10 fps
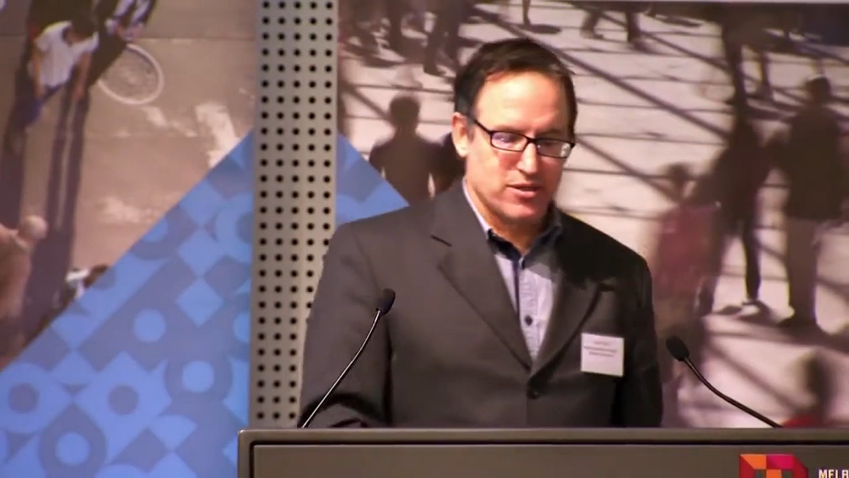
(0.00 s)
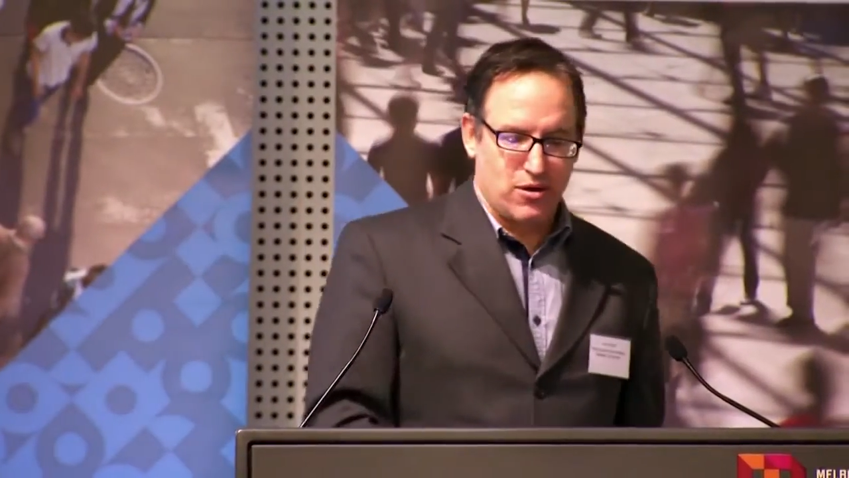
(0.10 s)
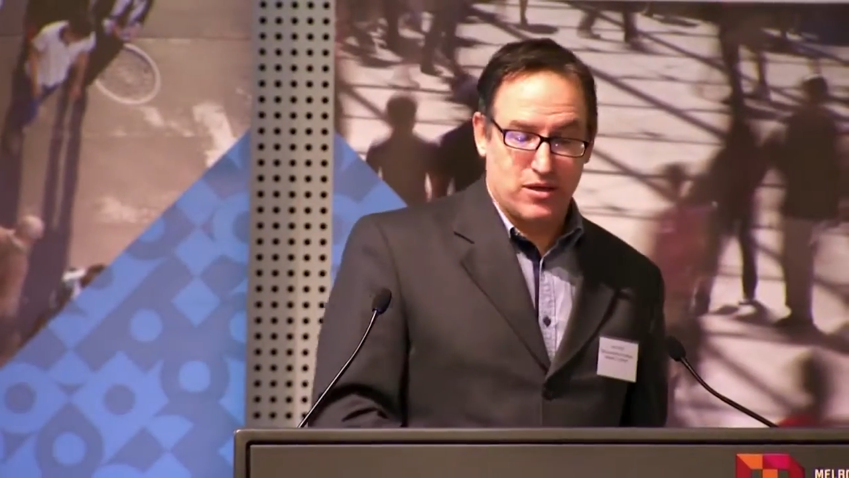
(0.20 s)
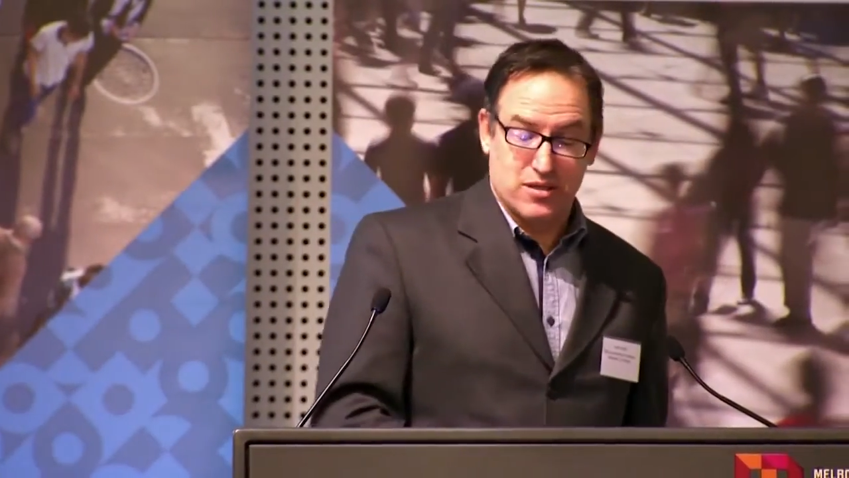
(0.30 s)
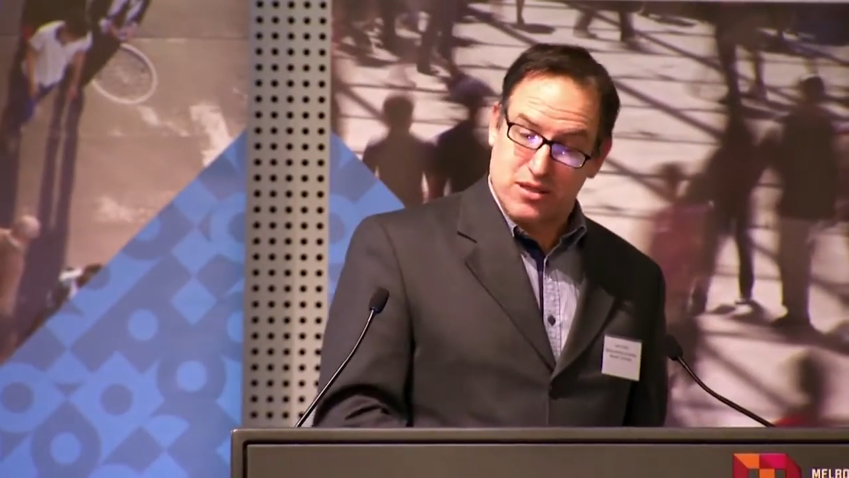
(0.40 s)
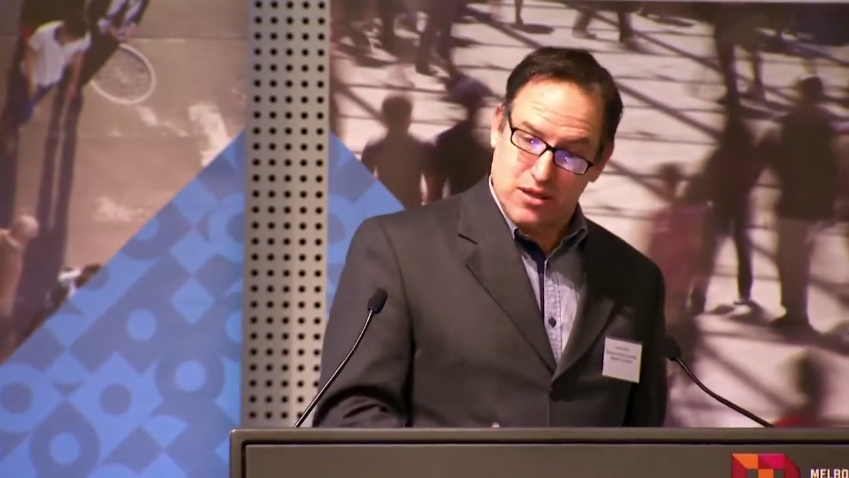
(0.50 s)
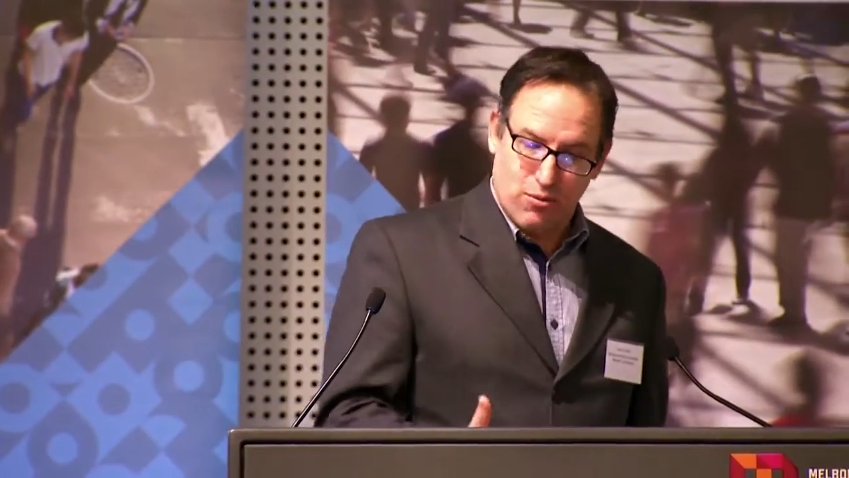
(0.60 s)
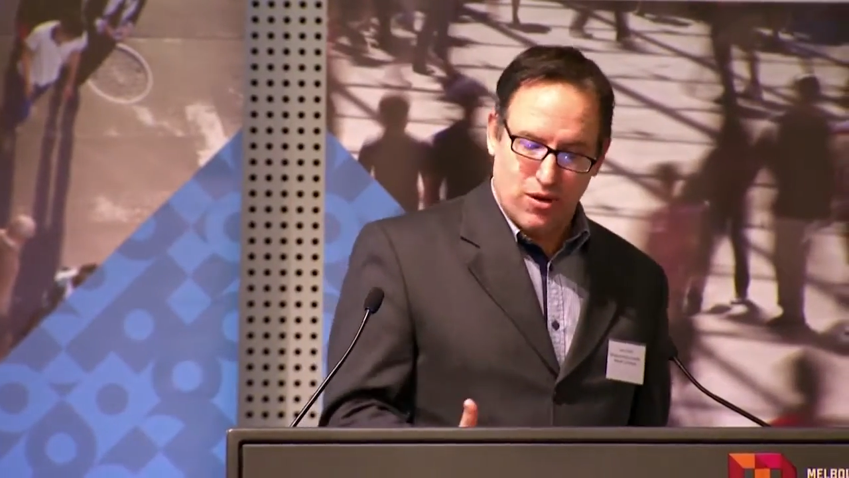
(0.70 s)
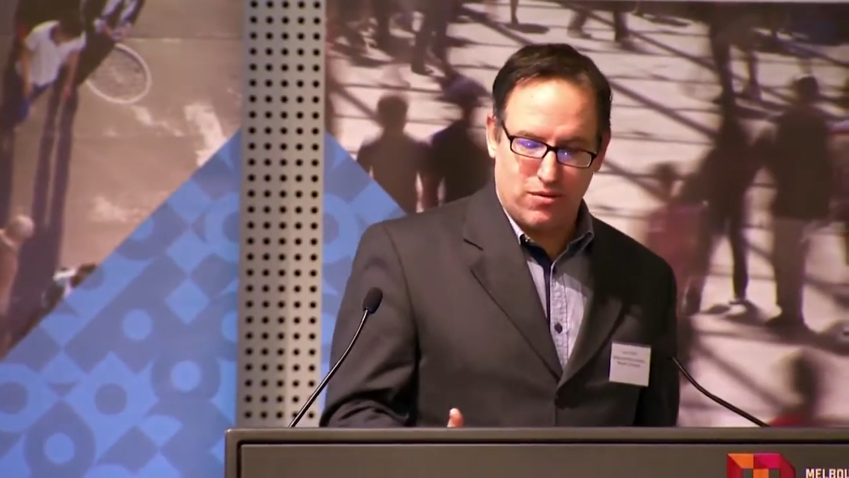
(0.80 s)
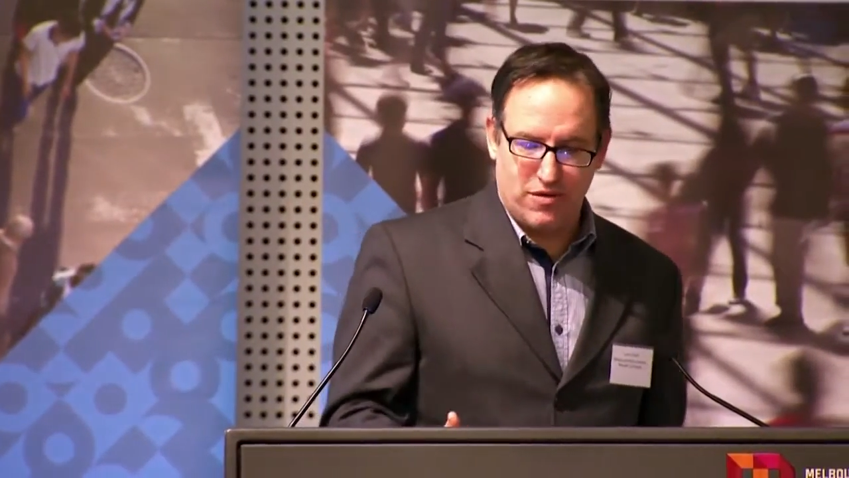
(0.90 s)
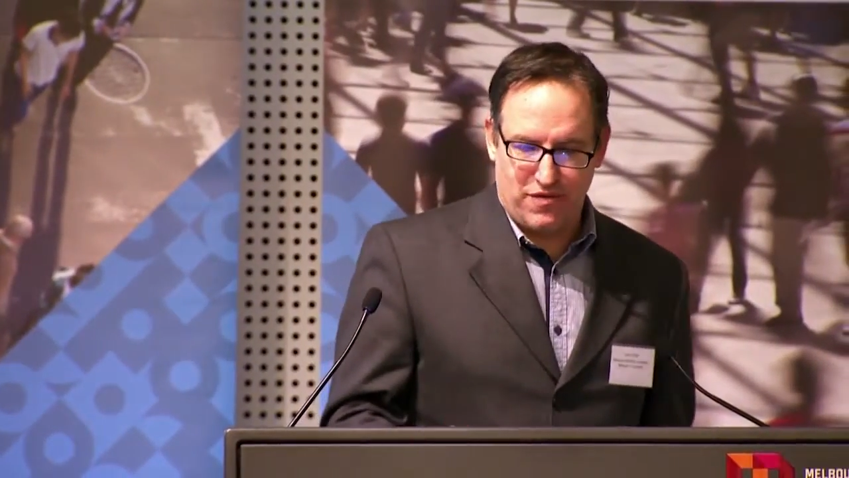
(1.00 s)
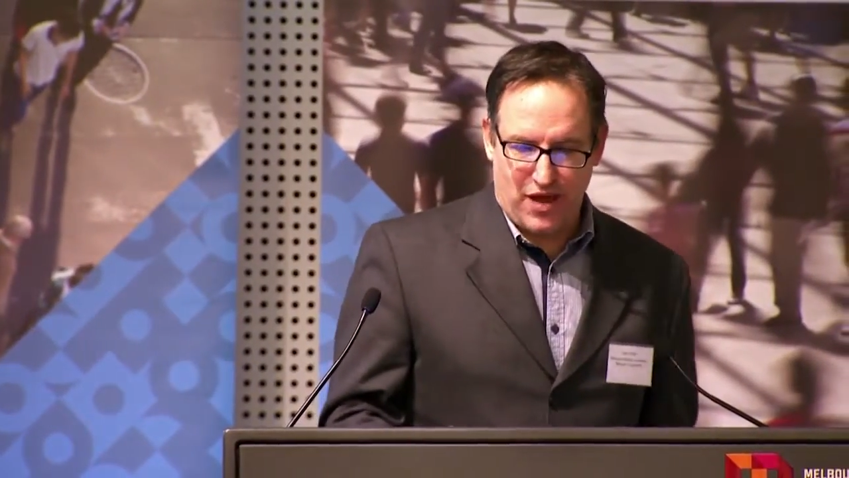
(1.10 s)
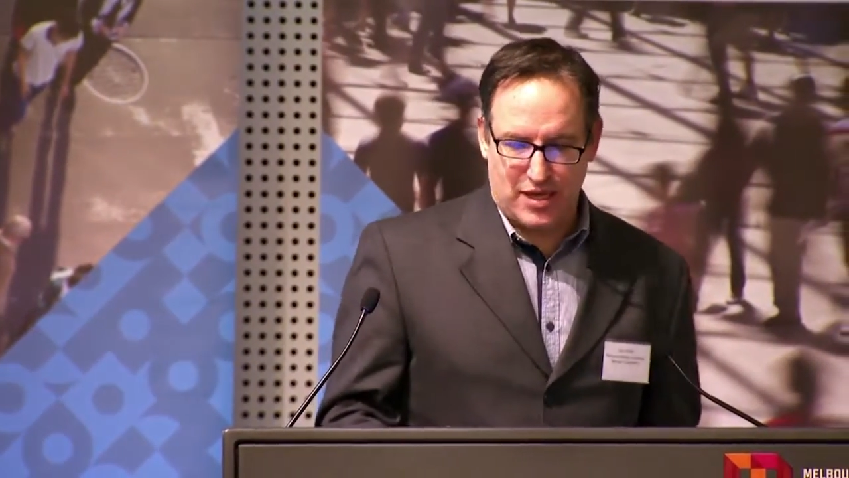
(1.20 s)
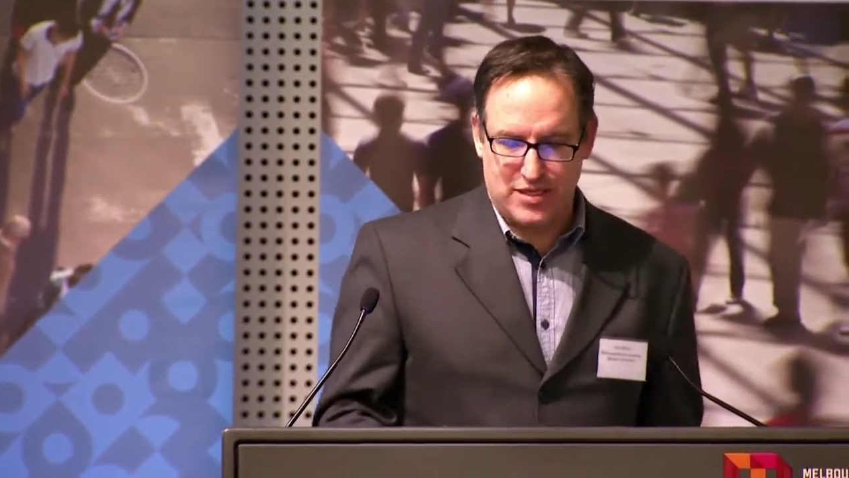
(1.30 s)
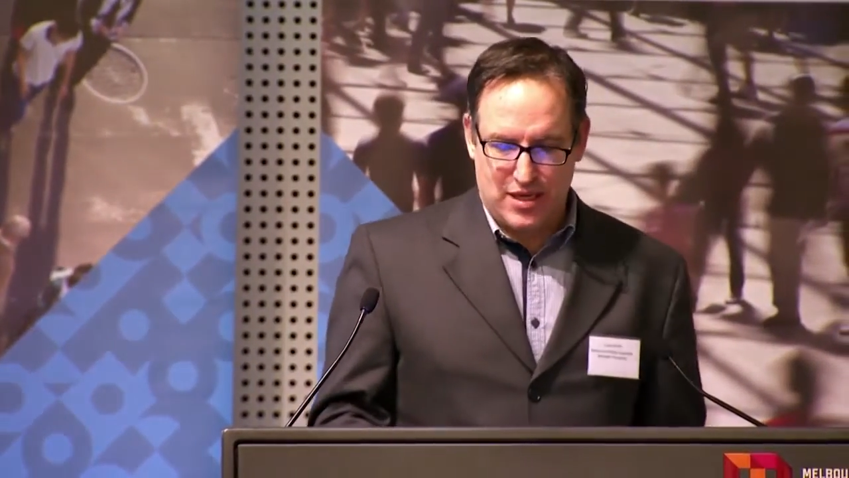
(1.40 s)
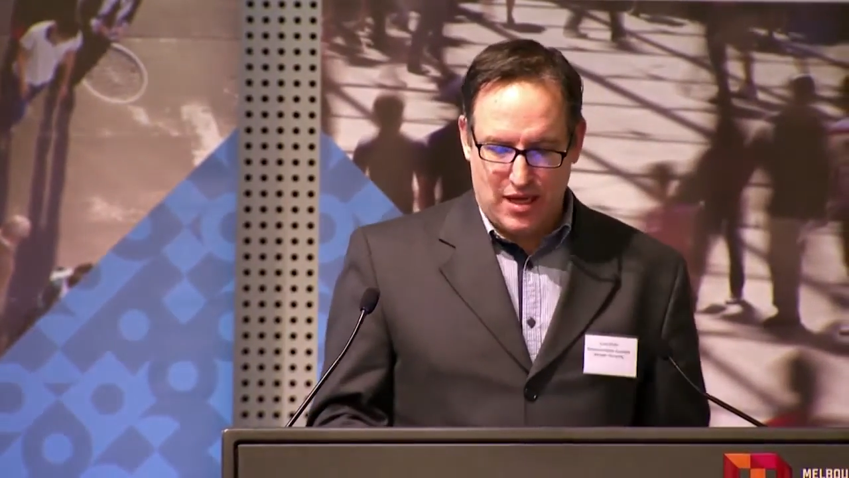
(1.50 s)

scientists in the world, in fact,